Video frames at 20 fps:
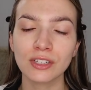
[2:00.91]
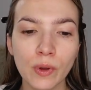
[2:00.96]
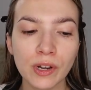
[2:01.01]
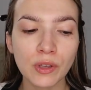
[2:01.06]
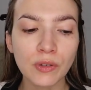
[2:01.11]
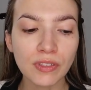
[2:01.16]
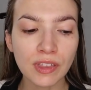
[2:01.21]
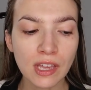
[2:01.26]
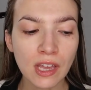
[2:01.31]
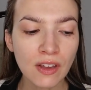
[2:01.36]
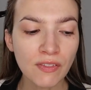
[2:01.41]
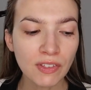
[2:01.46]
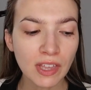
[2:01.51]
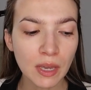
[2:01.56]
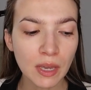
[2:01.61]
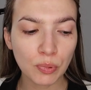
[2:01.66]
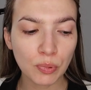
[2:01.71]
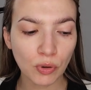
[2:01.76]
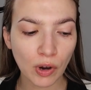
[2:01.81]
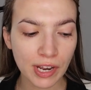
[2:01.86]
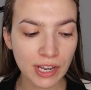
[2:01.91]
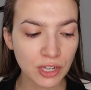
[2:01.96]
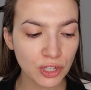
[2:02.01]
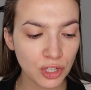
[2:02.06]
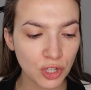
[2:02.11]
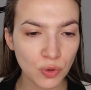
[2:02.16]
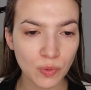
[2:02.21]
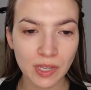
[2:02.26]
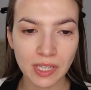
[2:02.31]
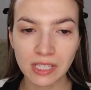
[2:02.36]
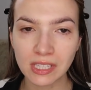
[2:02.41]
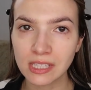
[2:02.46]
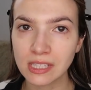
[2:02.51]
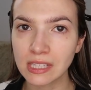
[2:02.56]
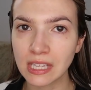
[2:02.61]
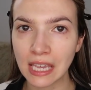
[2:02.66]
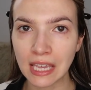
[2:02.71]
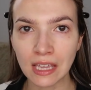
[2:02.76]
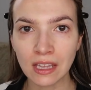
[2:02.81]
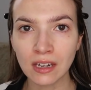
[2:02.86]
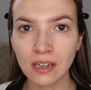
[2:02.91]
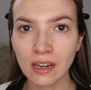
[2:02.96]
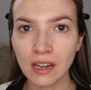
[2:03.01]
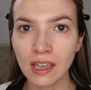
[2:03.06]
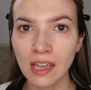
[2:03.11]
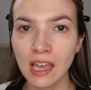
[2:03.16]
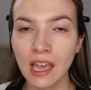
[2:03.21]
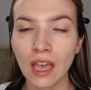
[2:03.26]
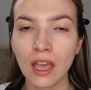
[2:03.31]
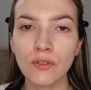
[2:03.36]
When you think of bright, dewy skin,